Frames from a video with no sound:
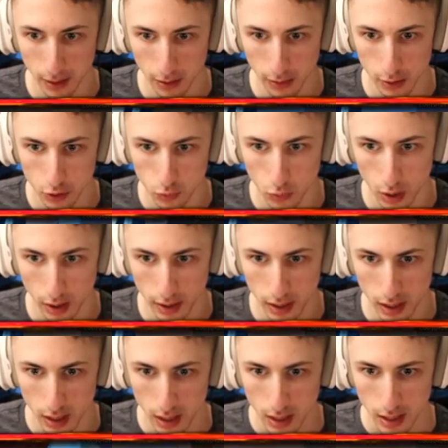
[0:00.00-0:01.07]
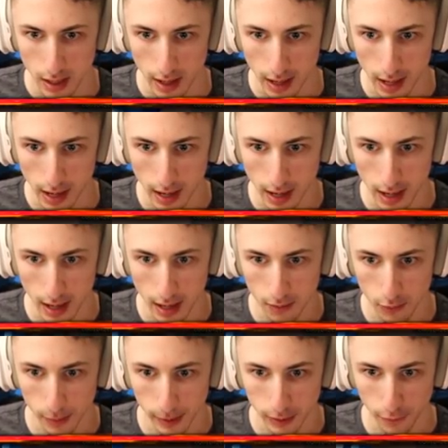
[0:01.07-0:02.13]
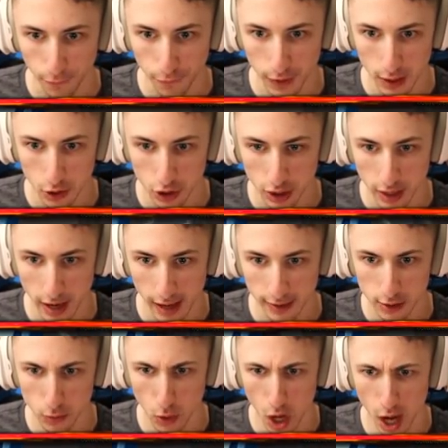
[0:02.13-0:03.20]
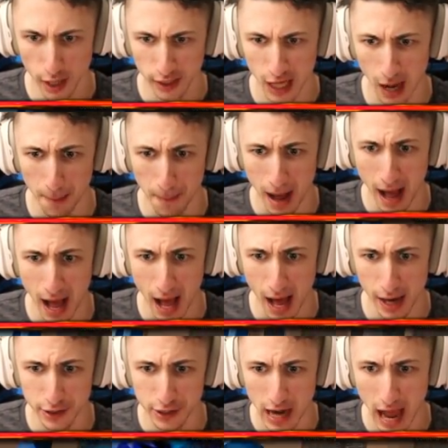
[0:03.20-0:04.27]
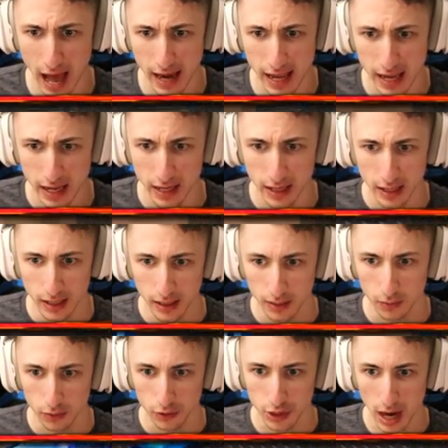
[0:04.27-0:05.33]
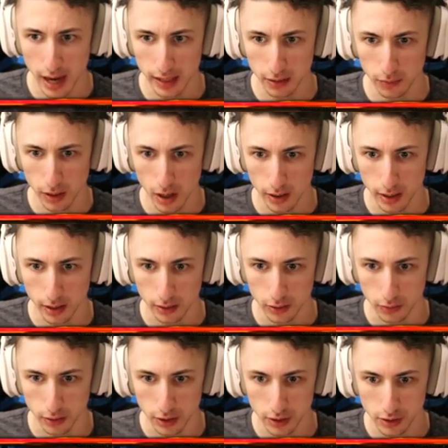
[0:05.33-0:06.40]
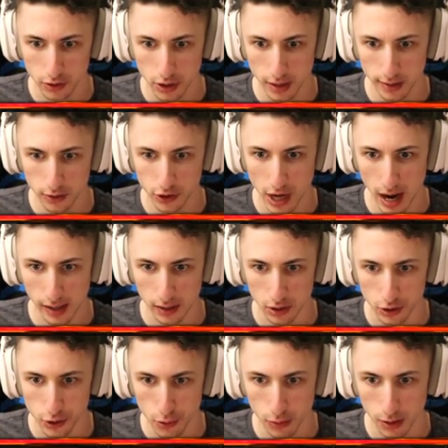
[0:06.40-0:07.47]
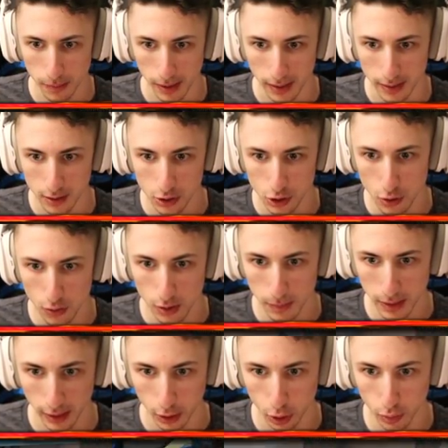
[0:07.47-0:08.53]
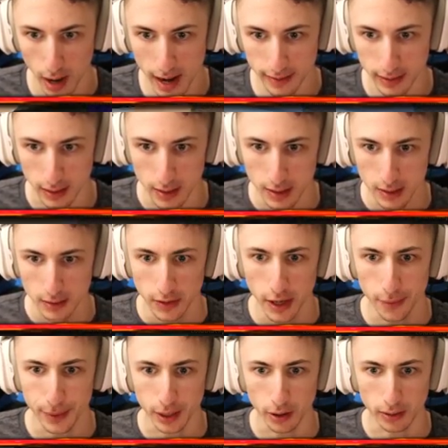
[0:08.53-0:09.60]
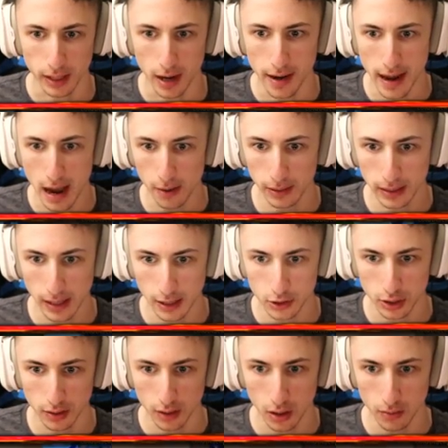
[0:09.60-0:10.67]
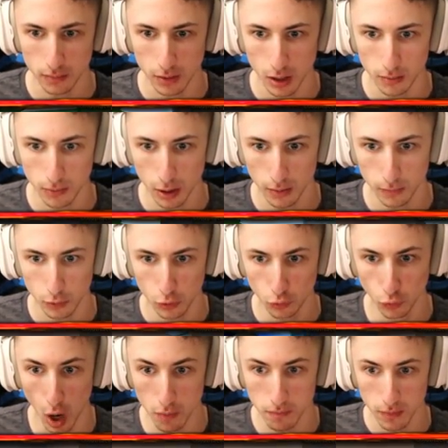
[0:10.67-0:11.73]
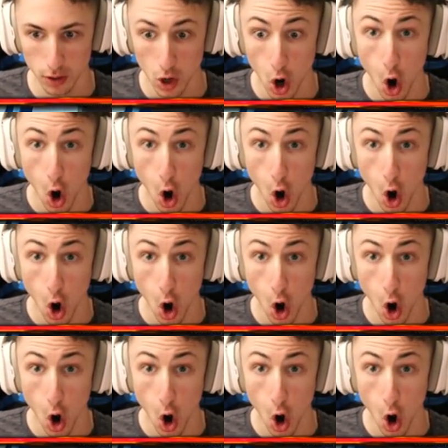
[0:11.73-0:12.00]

here. There's one. And we're about to finish the next one. Come on, Johnny! Johnny, where are you? Dude, this this Johnny's juking me. He's juking me like crazy. There we go. Okay, now we can actually... Oh, oh, oh. Whoop!